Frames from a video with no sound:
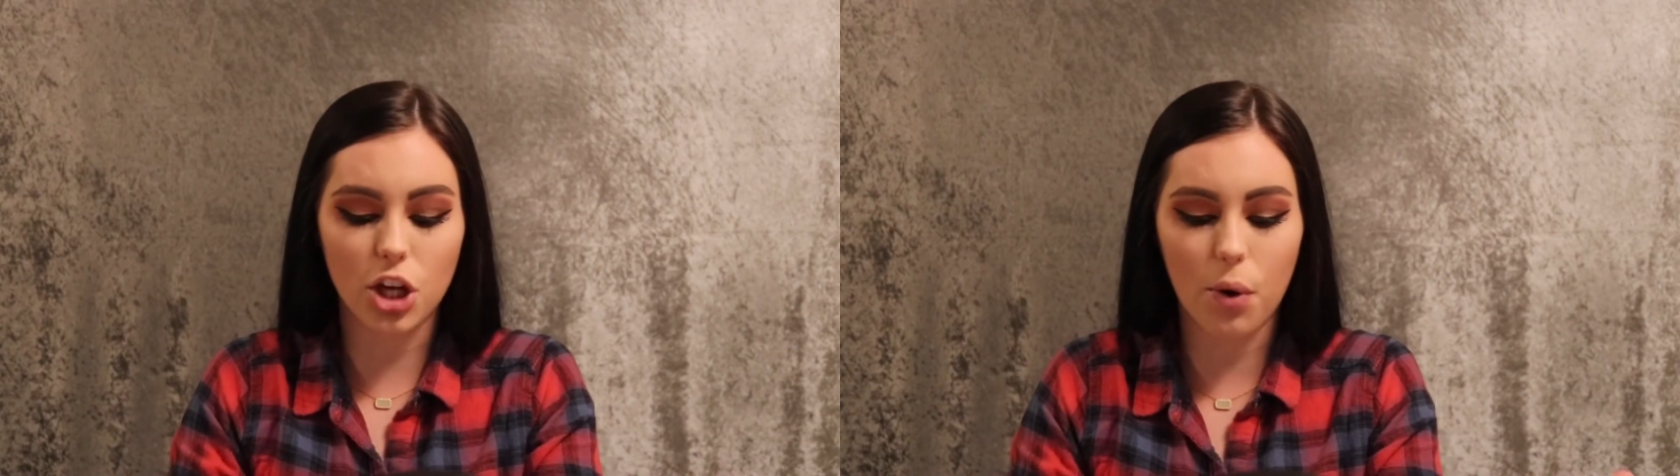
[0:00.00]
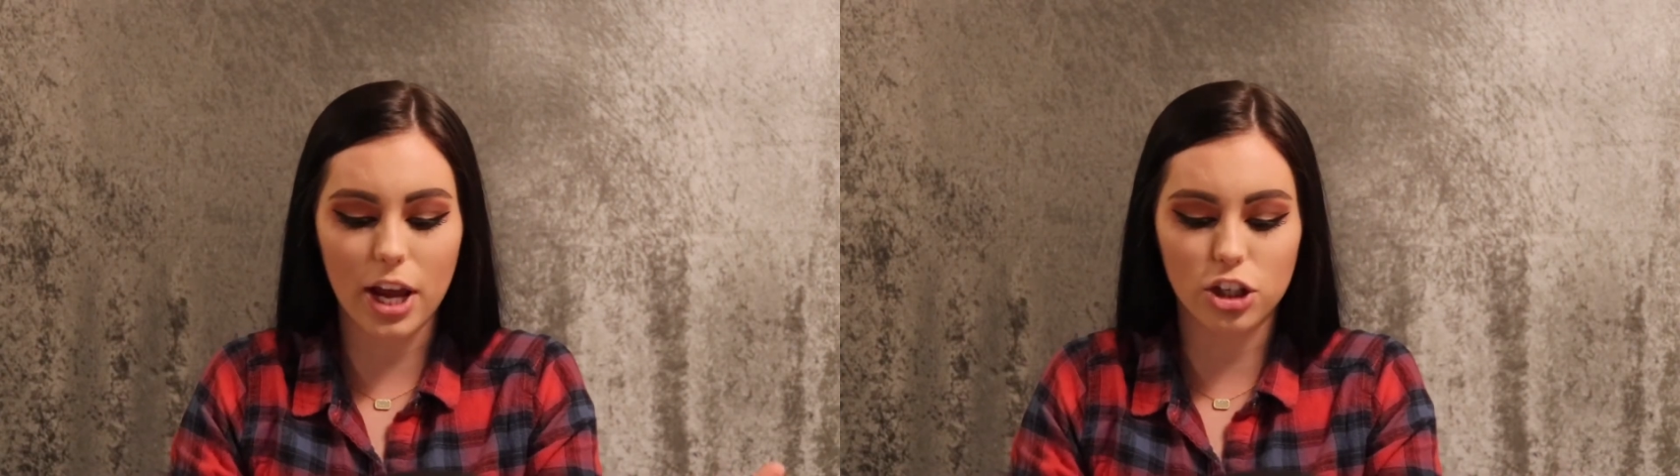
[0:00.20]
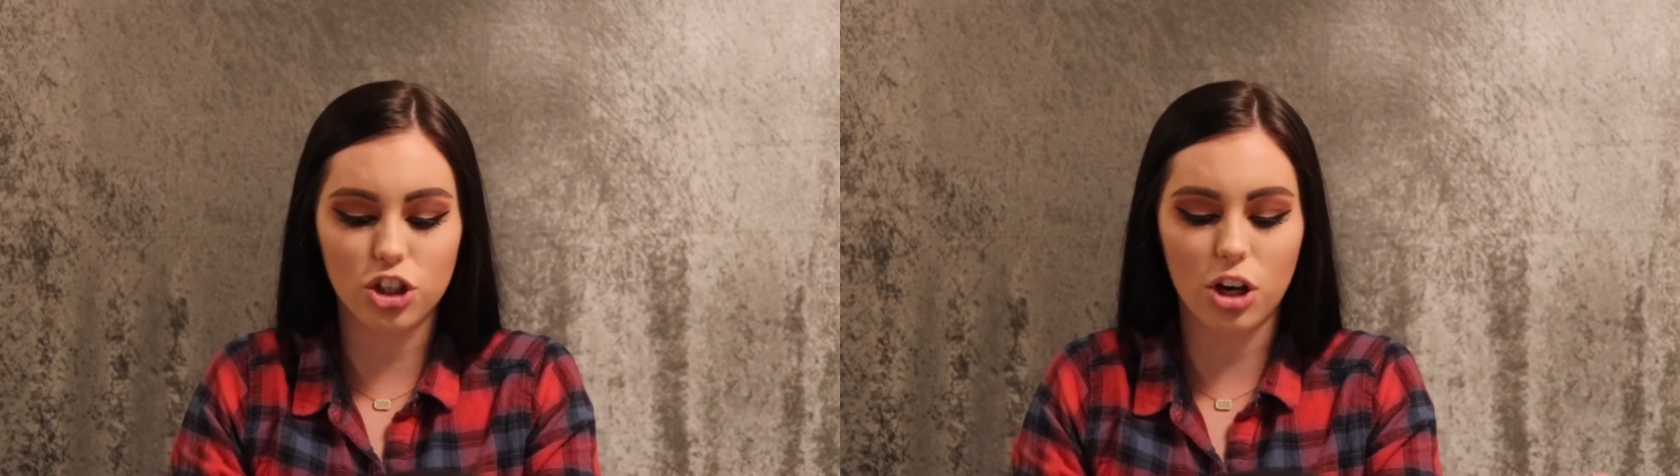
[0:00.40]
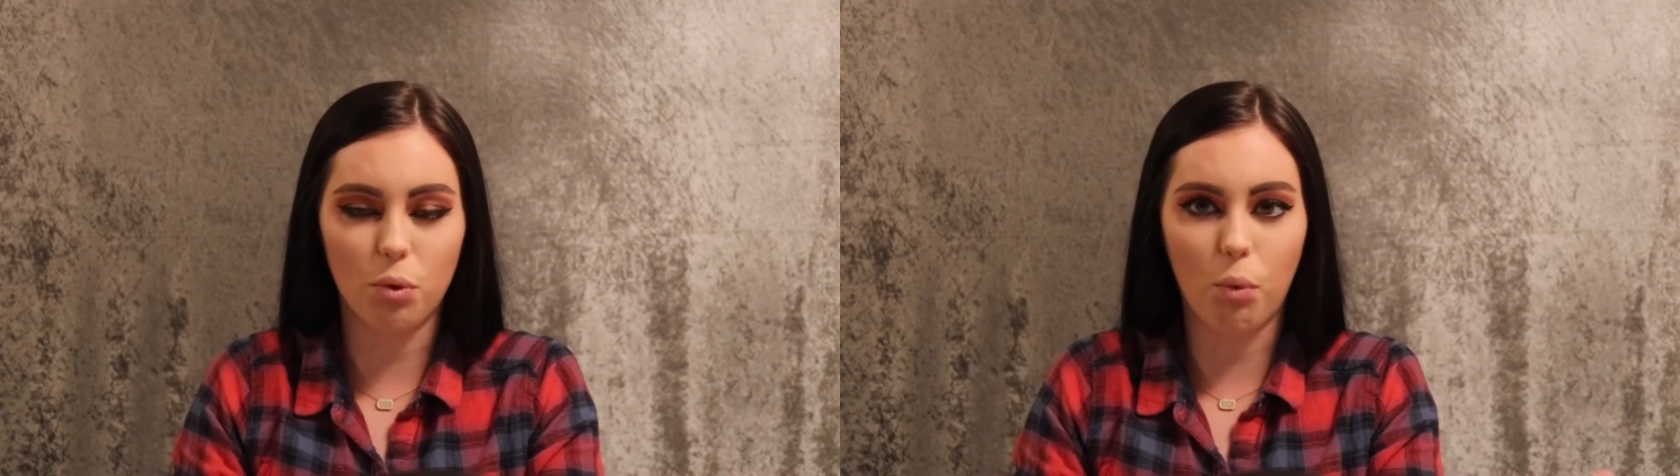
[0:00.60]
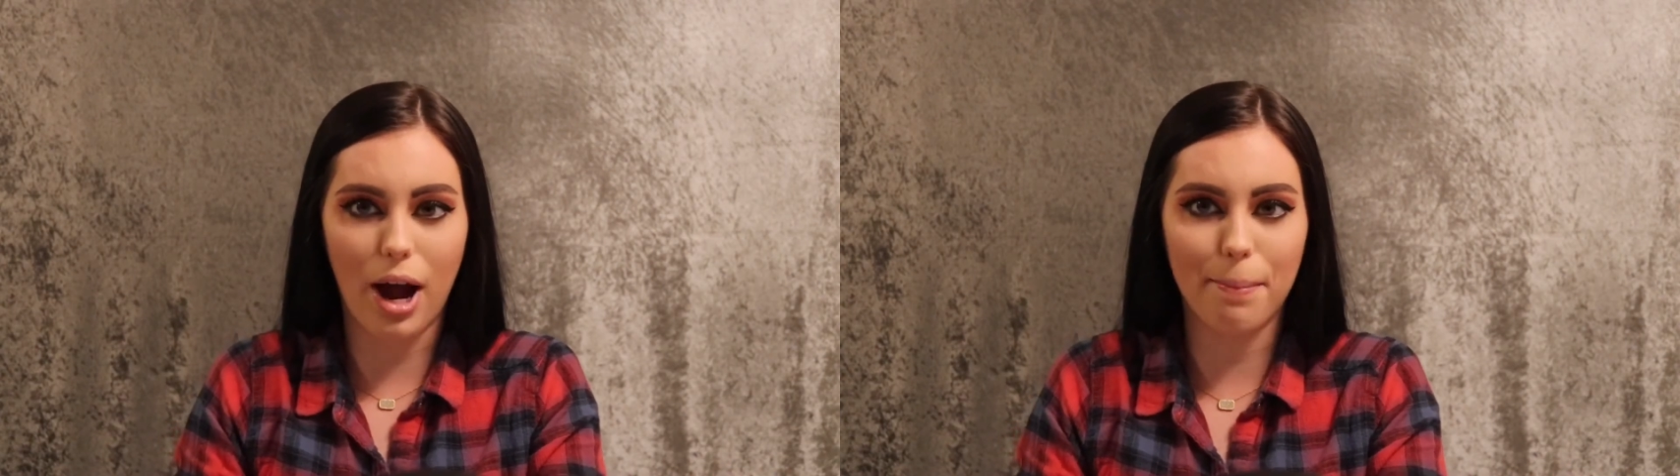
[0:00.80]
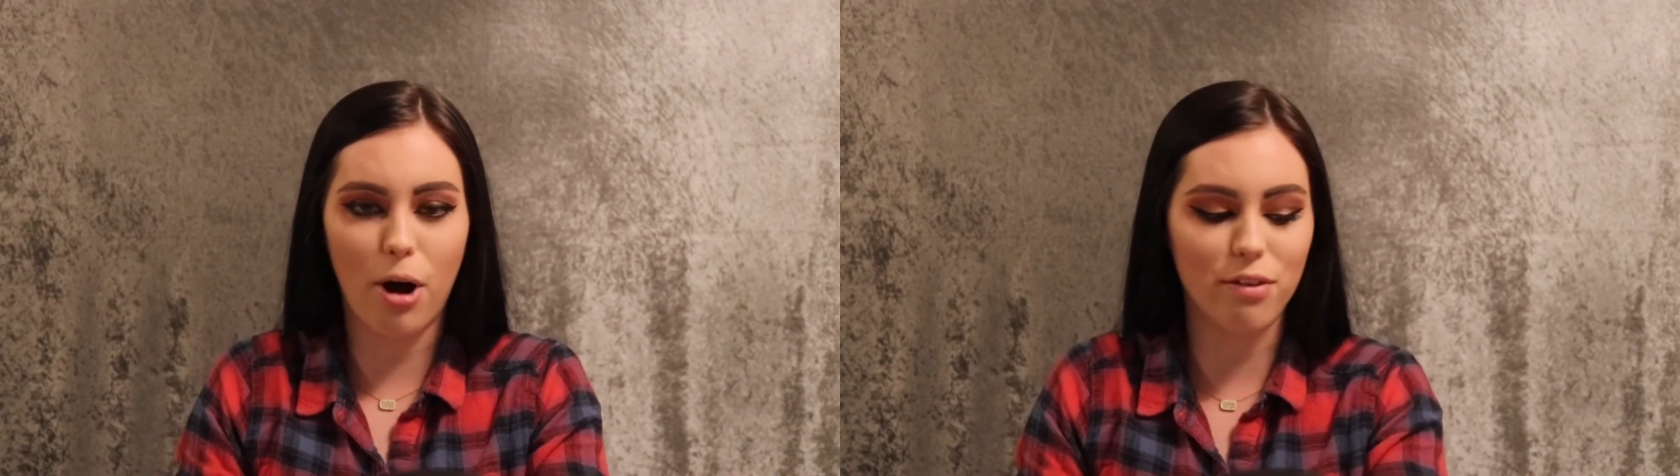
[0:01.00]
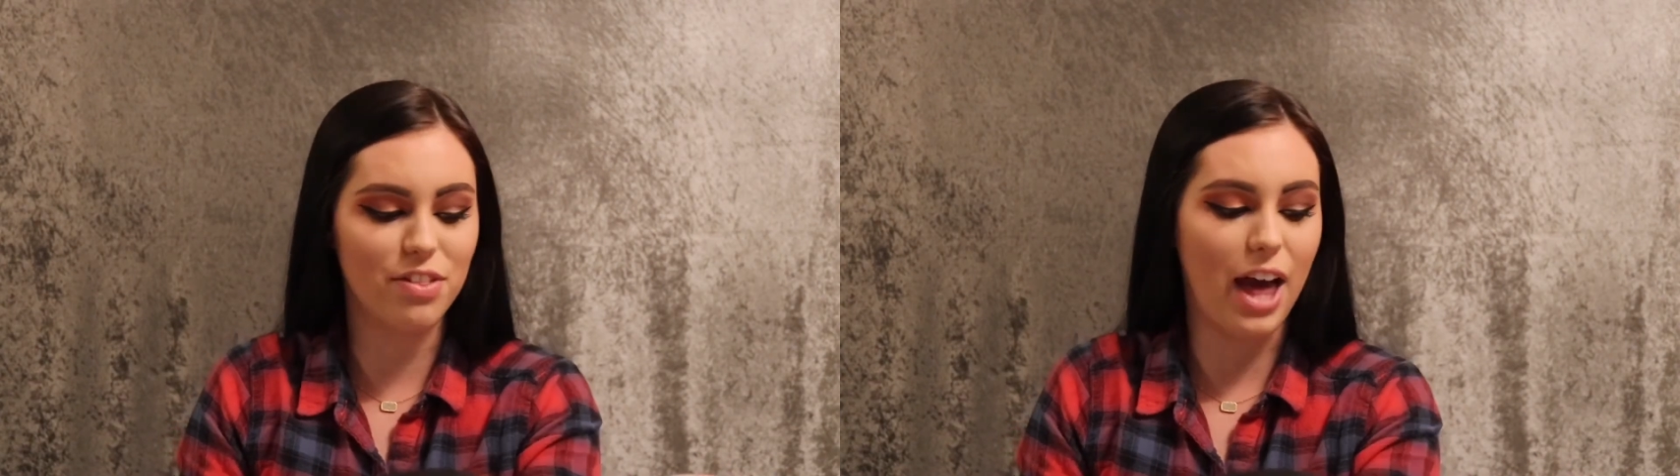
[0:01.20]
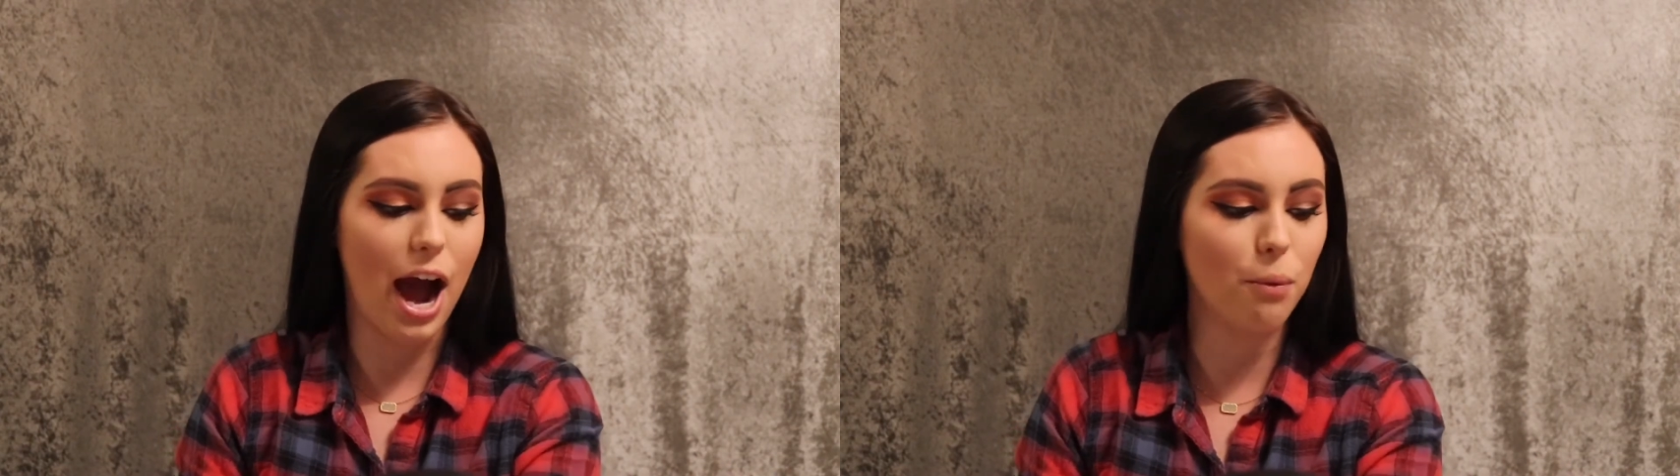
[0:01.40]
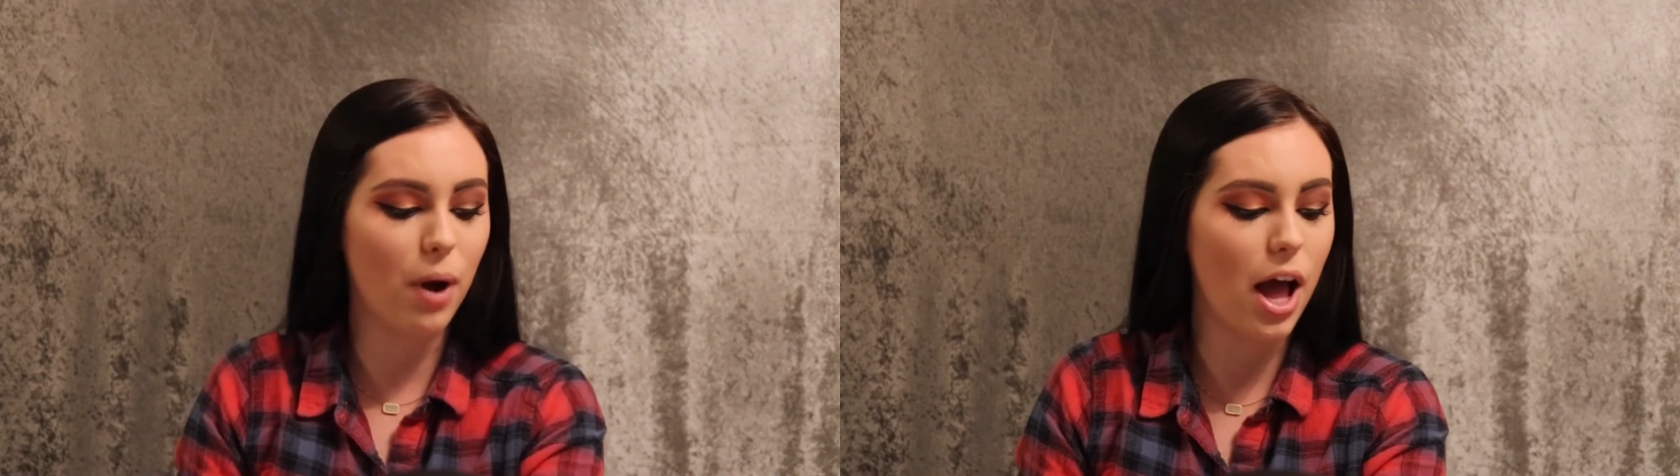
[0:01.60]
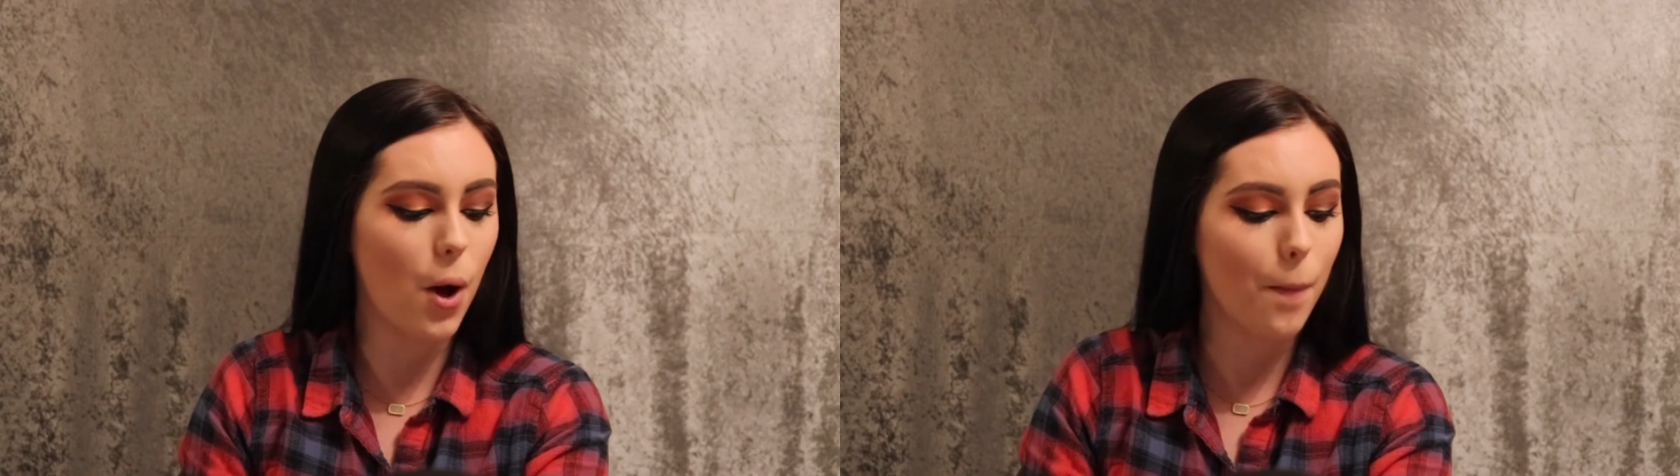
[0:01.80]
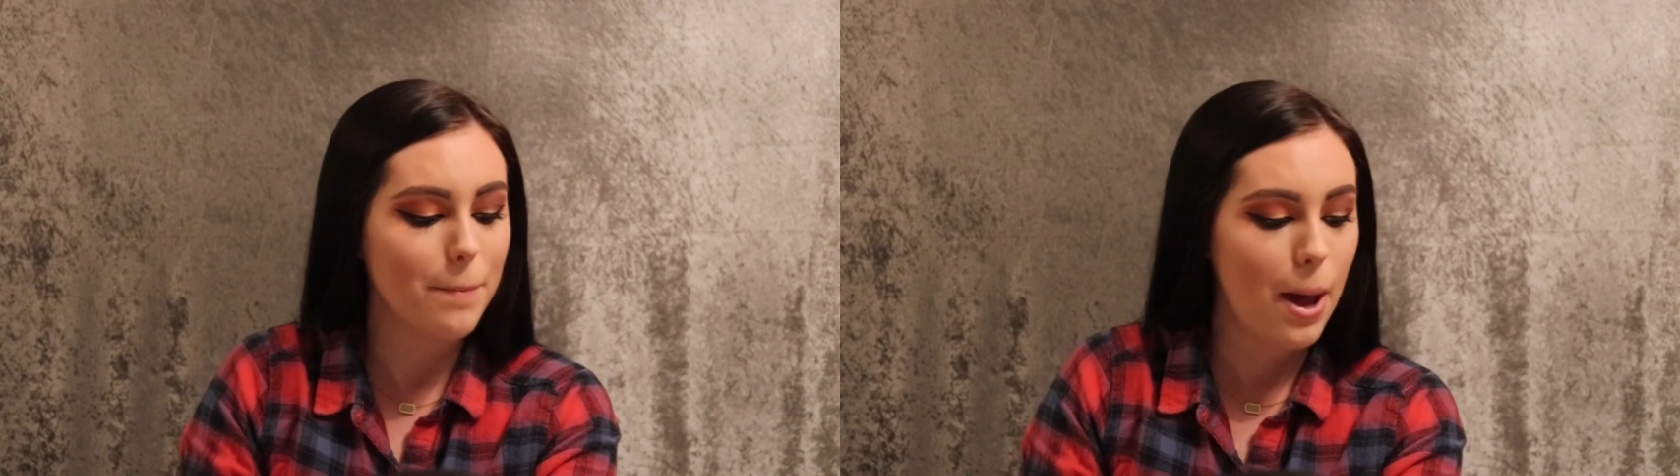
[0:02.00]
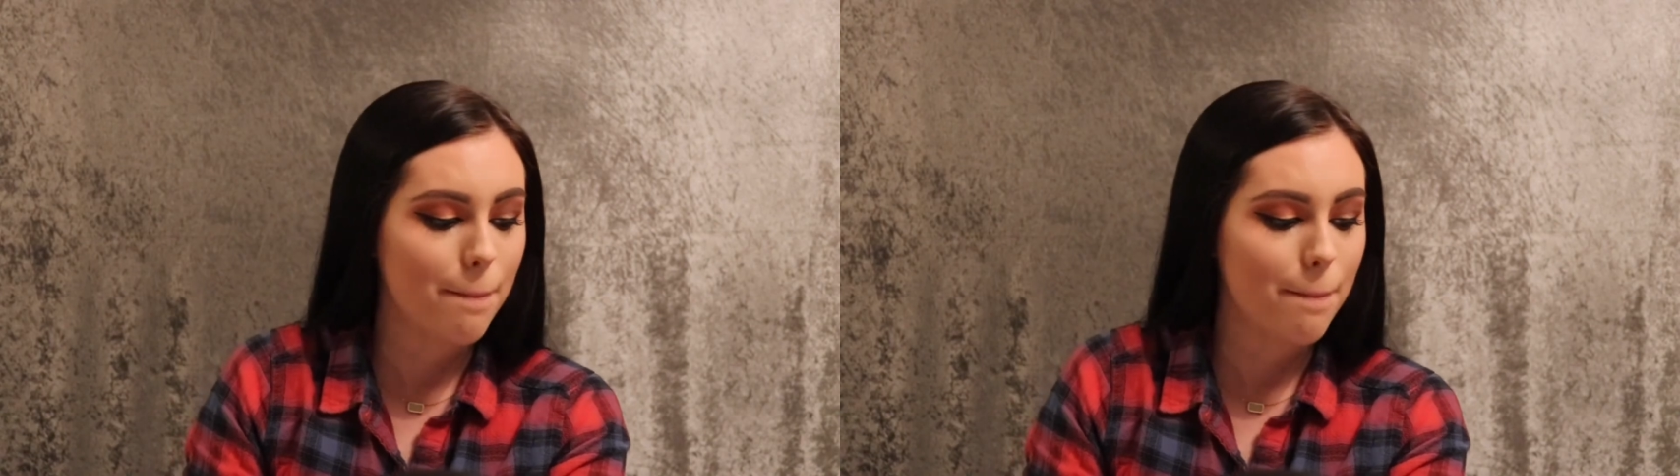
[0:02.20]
so it shouldn't wipe off that well,